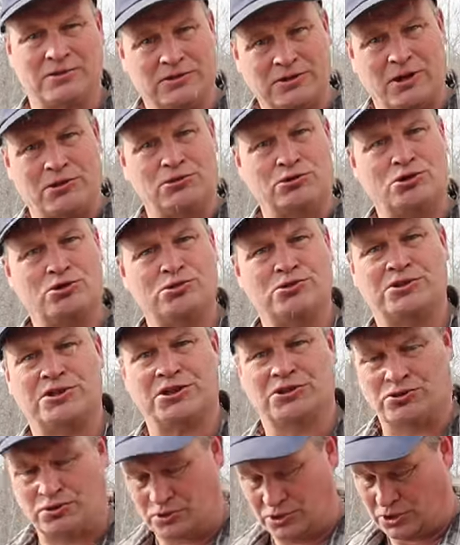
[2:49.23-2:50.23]
so don't use
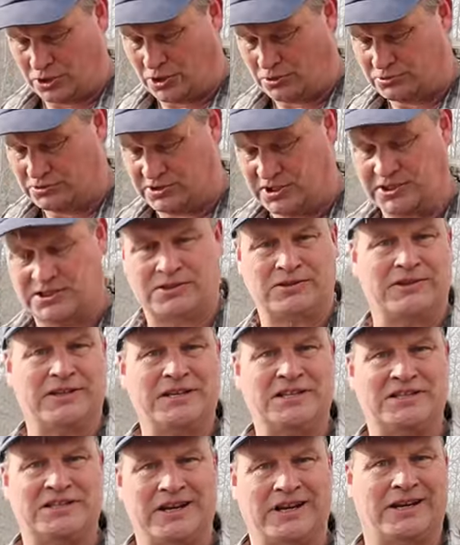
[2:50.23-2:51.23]
this on your
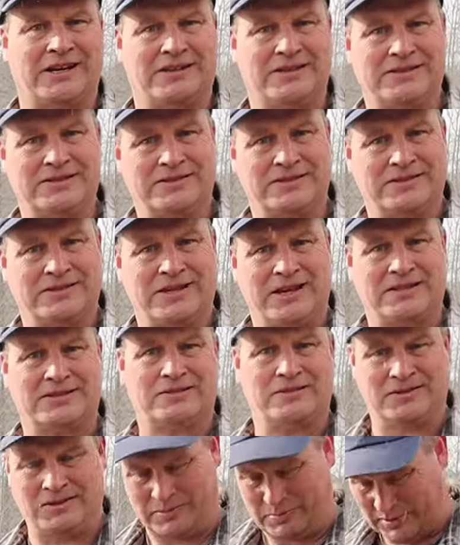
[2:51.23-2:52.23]
rotisserie chicken, because
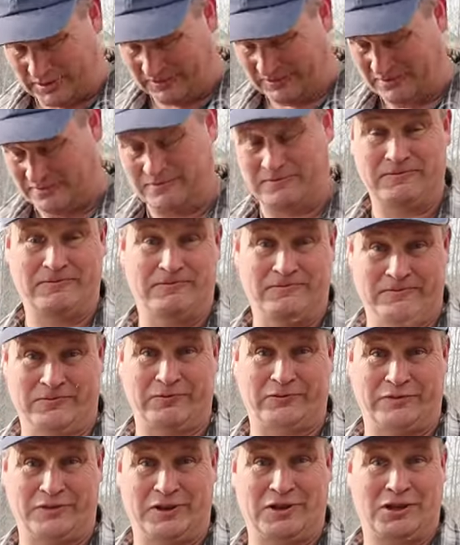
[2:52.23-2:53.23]
that's gonna be
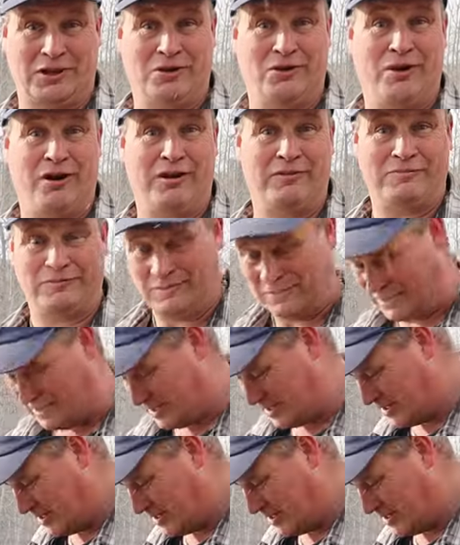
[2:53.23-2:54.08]
freaking awful.